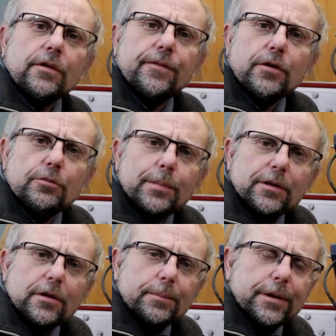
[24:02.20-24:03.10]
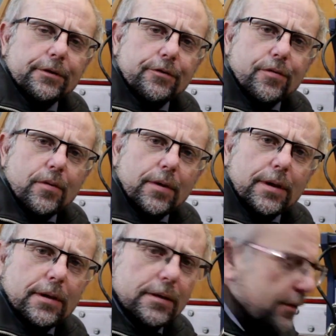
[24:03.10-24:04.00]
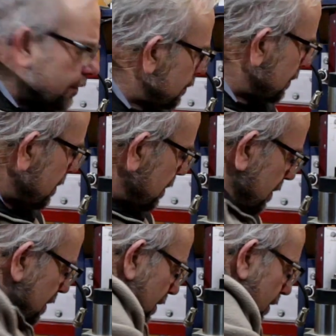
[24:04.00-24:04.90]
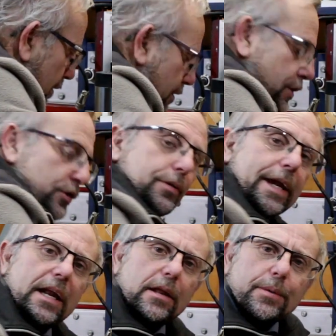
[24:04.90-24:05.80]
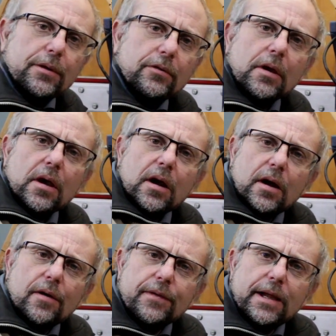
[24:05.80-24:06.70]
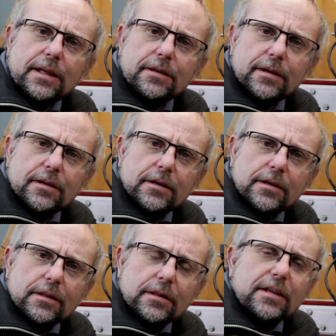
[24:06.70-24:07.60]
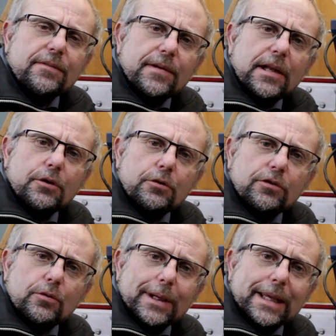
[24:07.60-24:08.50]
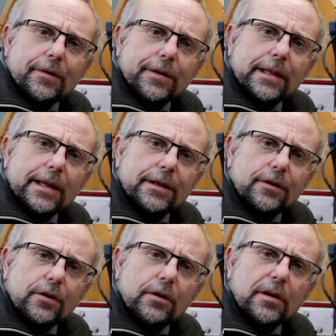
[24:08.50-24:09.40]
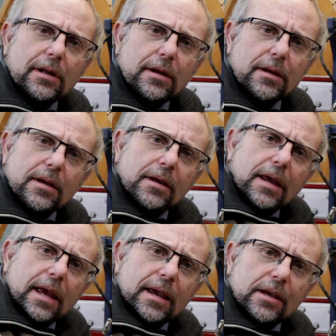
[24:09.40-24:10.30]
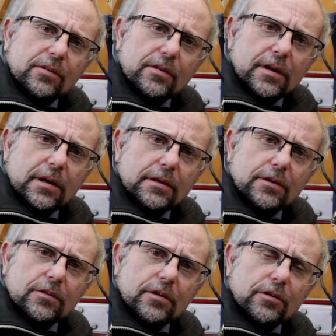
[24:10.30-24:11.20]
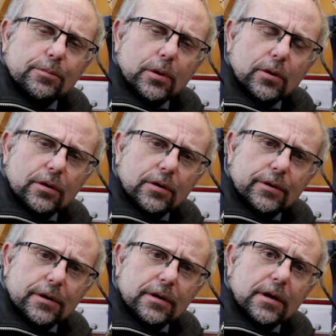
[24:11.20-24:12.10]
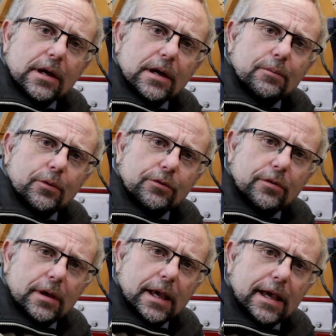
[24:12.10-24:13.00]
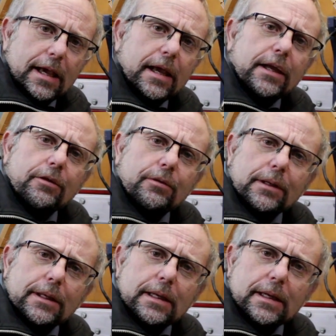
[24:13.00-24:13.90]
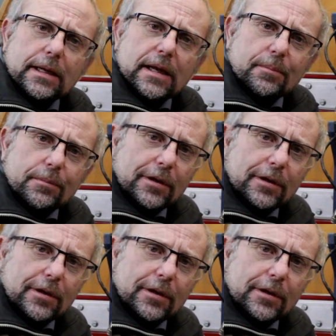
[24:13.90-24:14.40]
the first method I'm going to try is the digital calipers. I've entered in the values that we calculated earlier as the distance per unit, and we'll see how accurately it comes